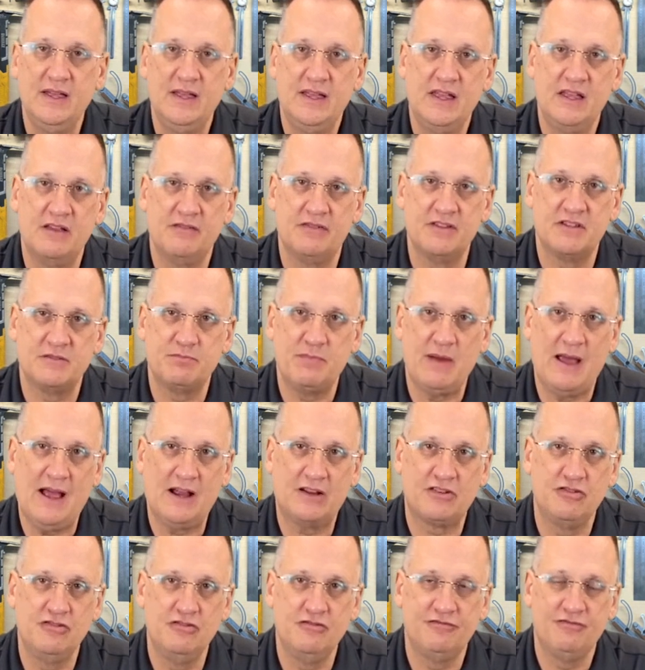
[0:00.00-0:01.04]
If it's back
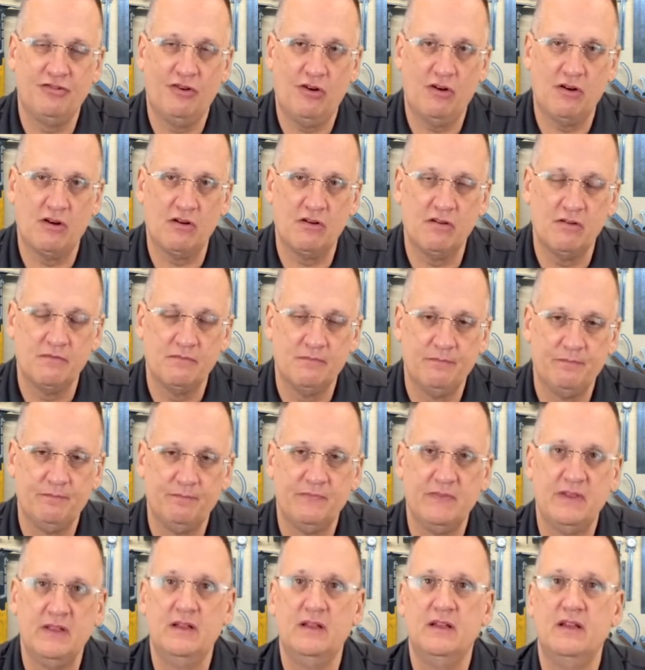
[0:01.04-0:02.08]
too far
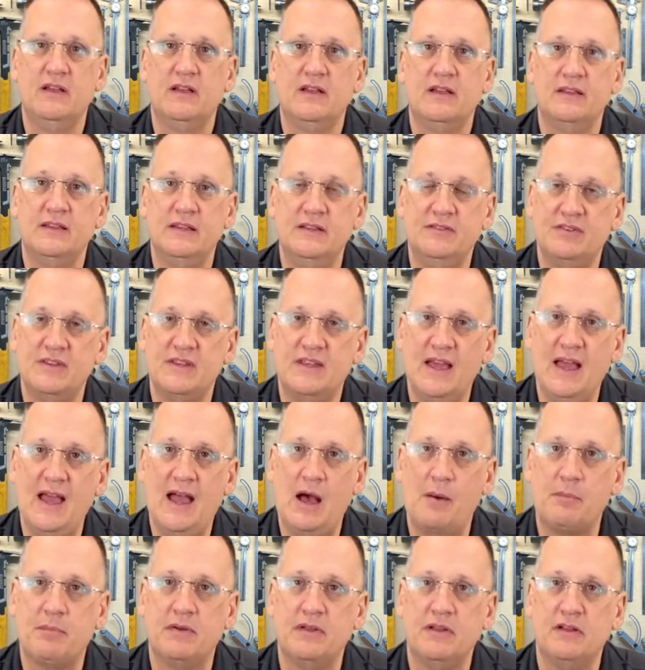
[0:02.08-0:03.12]
and leaves a
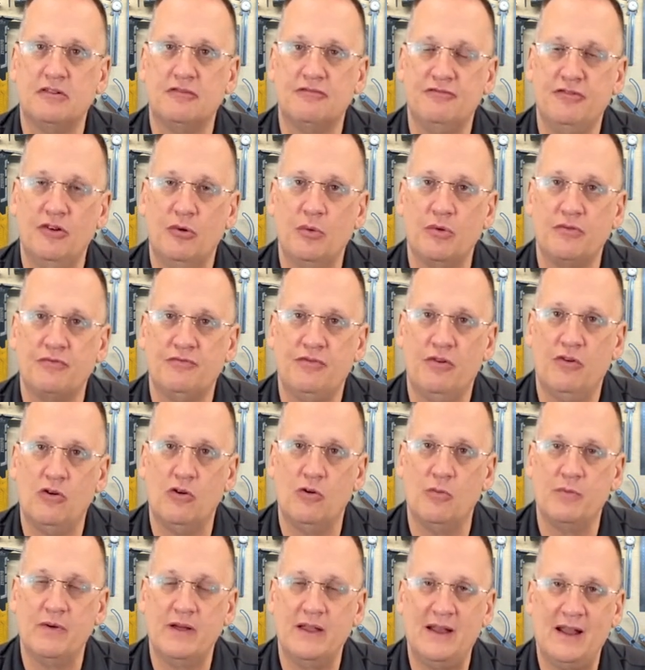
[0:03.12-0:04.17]
gap, it'll fill with
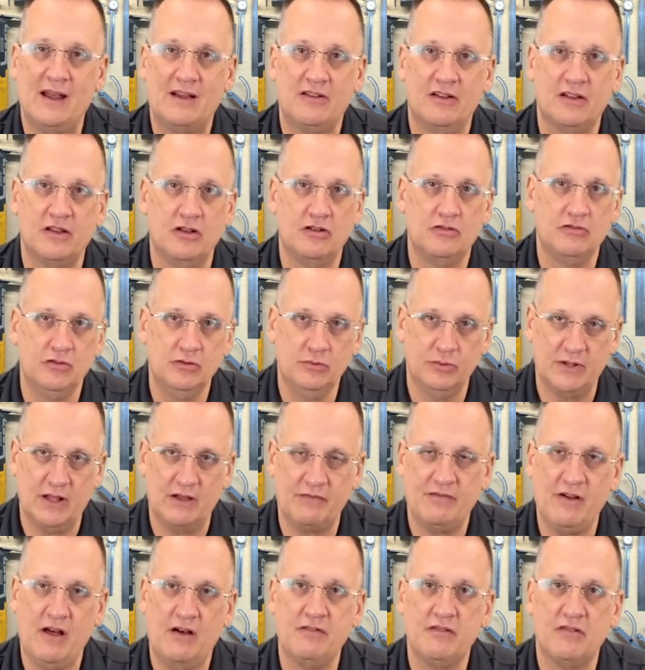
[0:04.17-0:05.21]
foam and act like a glue, and that
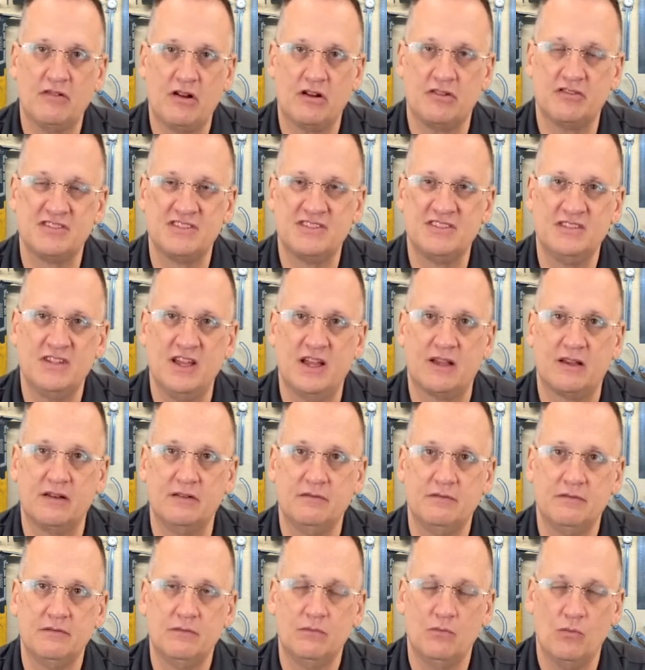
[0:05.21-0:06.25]
valving rod will stick.
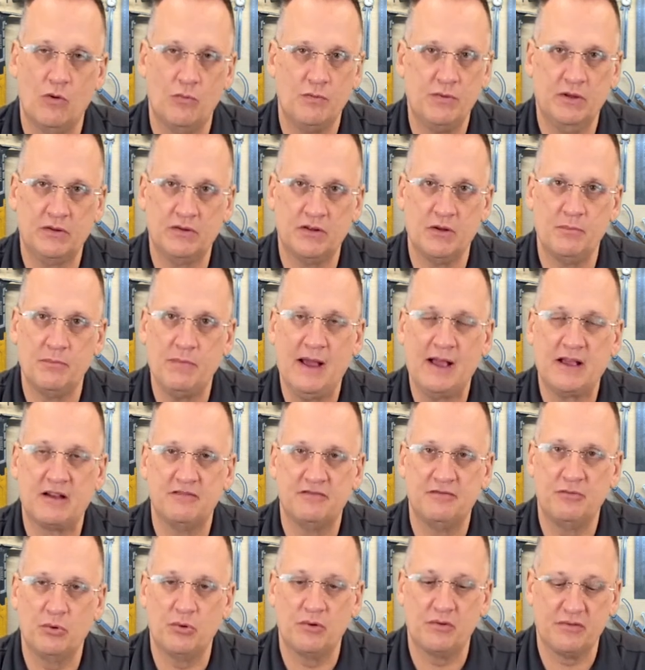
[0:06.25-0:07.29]
Won't be able to come back and
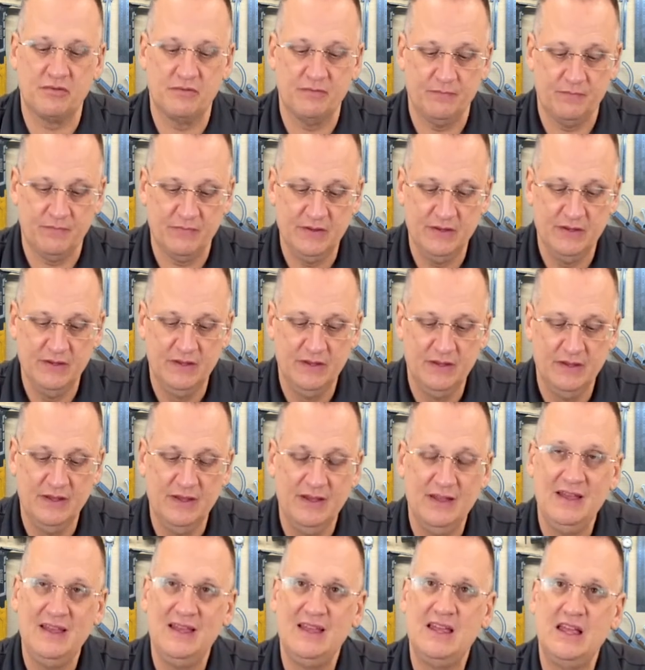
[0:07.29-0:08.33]
forth.
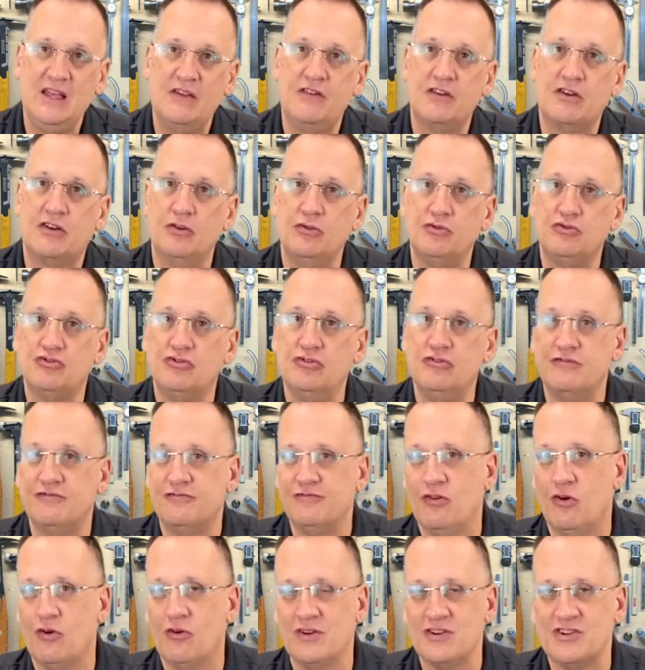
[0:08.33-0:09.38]
If it goes too
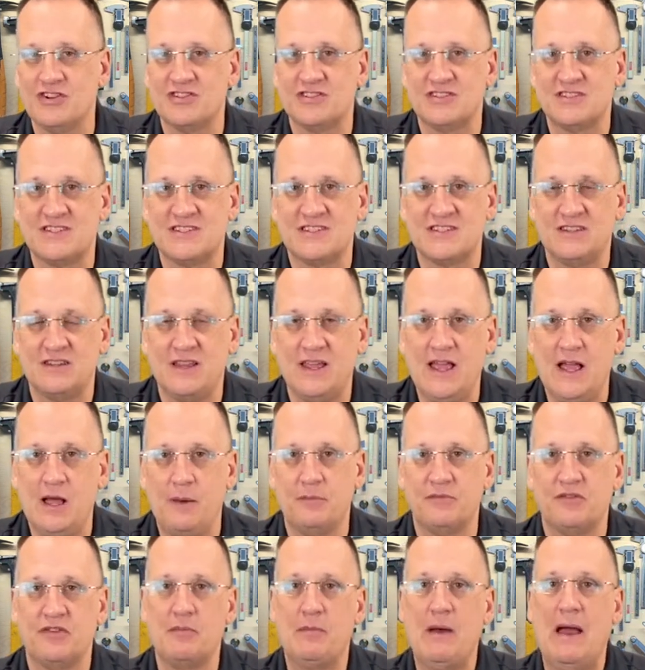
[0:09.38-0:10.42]
far and just
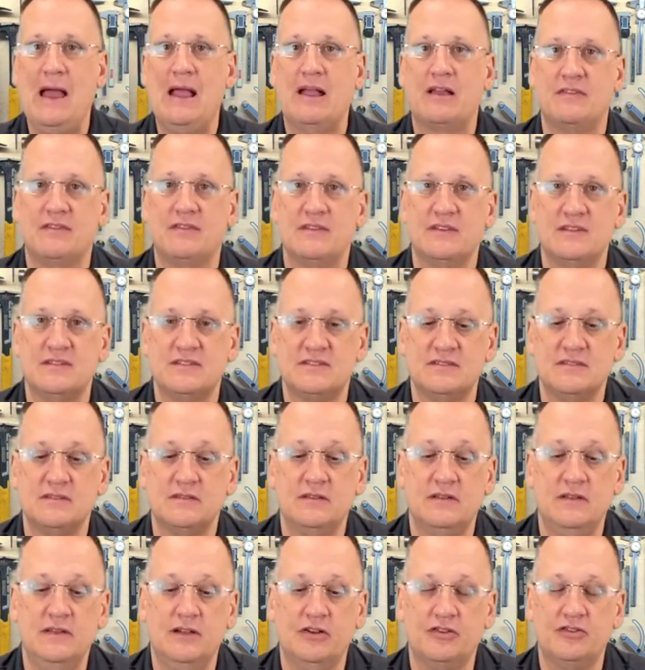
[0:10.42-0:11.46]
slams the back of this,
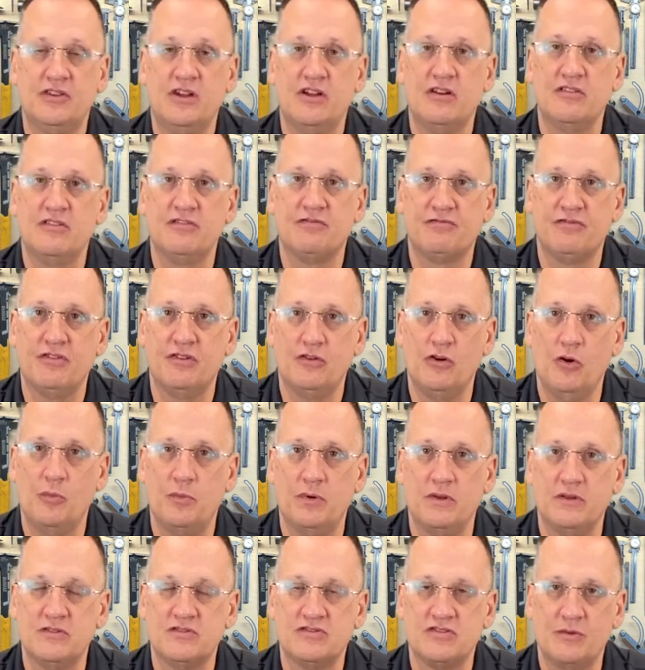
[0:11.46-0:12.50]
it'll tear the front open.
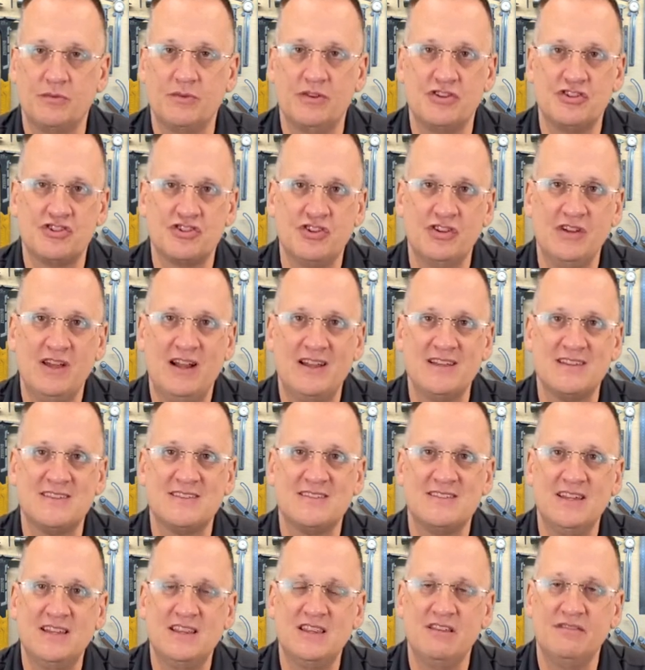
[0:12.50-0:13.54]
So I'm going to show you how to
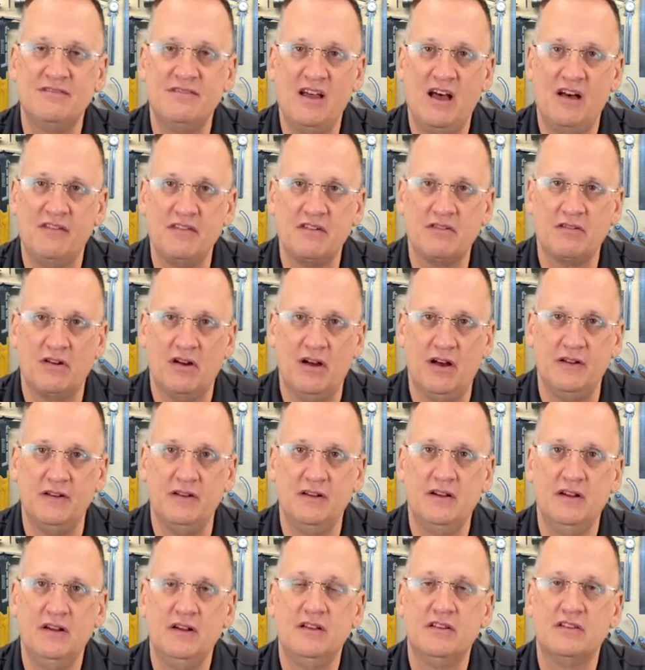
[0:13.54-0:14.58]
set the valving rod
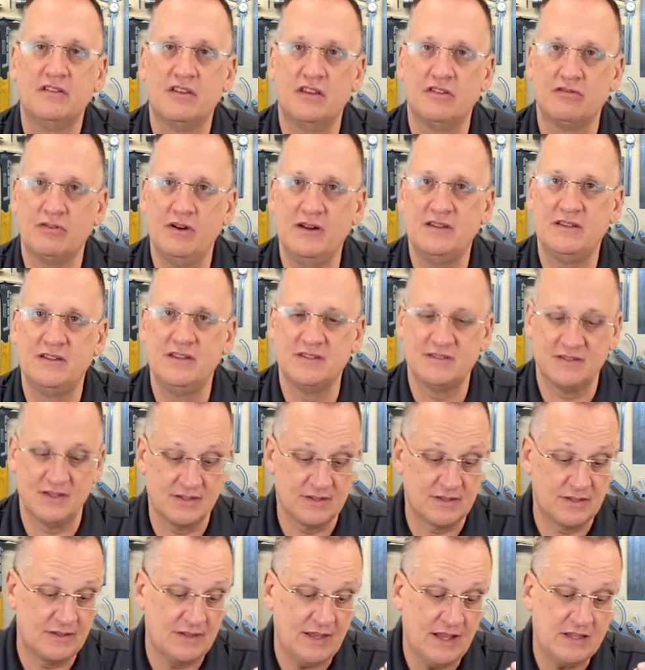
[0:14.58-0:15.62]
to the right distance,
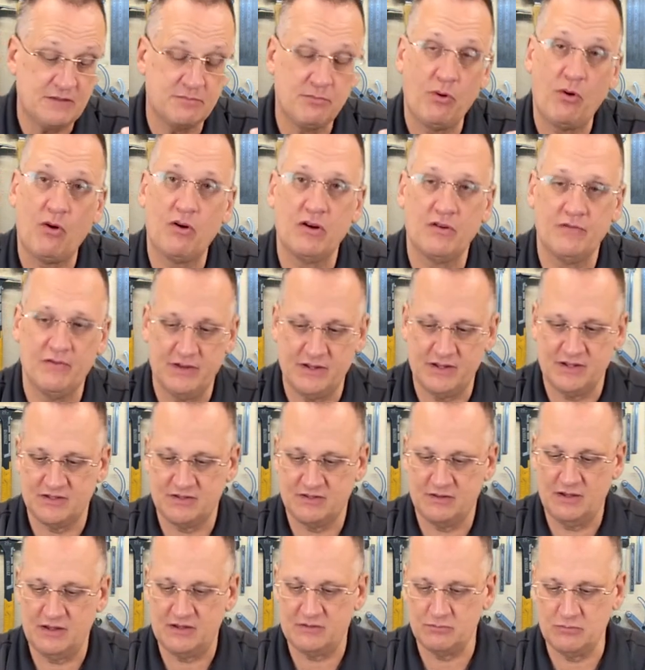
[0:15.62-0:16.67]
and that's part of it,
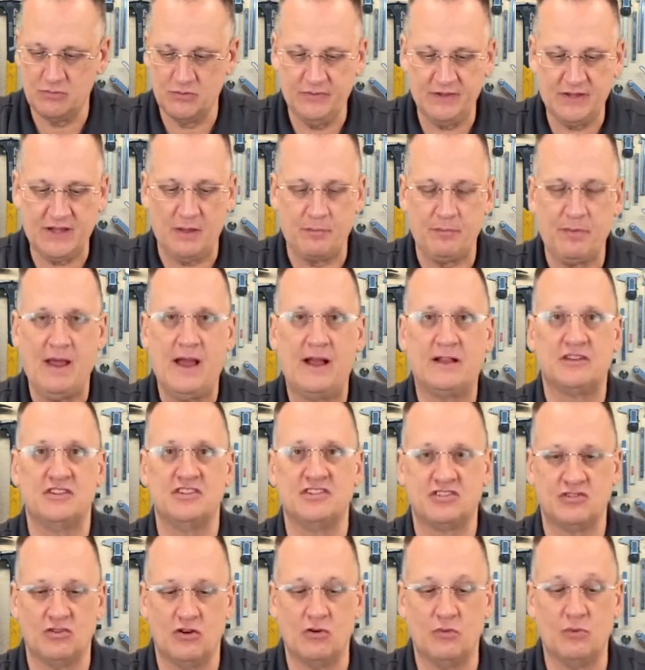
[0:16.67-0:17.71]
is moving that back to
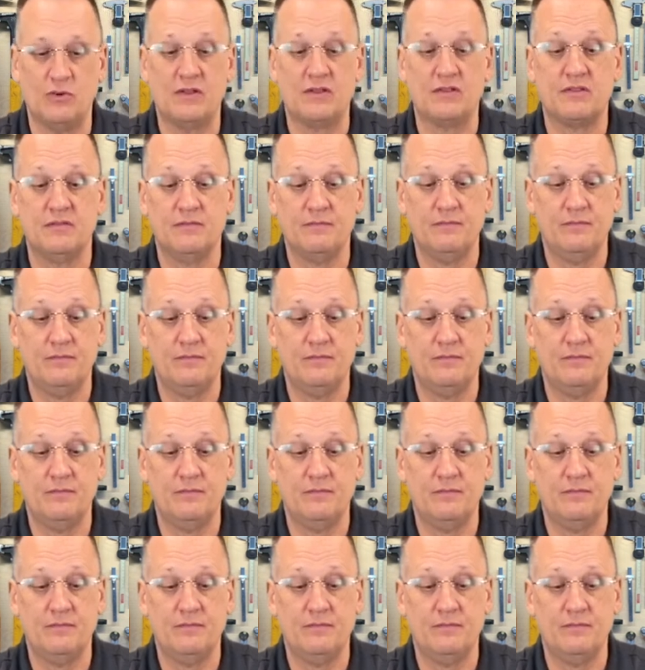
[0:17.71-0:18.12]
start with.